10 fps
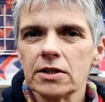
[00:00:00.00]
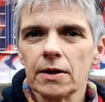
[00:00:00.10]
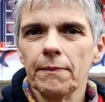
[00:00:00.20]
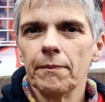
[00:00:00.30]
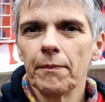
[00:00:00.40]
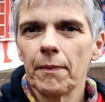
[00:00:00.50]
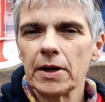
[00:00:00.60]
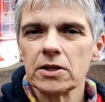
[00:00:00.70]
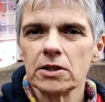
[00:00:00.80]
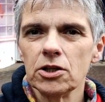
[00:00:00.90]
some
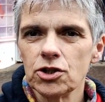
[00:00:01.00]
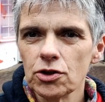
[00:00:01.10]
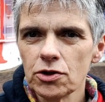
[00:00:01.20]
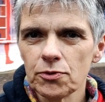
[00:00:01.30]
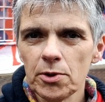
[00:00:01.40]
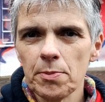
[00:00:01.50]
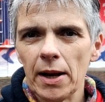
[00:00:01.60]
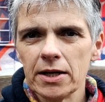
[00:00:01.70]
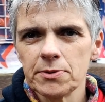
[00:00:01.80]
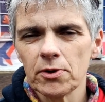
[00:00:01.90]
exciting shoes from New
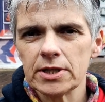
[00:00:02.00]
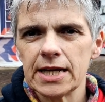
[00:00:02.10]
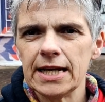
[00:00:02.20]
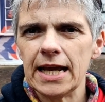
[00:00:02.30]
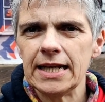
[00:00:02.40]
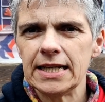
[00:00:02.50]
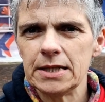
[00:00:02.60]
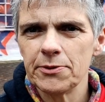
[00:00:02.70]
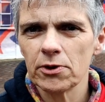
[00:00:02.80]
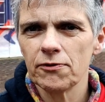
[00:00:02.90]
Balance. We've got the
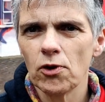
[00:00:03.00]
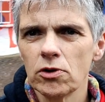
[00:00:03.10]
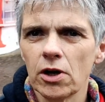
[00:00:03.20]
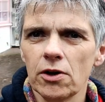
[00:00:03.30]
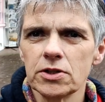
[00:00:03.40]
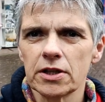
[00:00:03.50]
1080s, we've got the Vongos.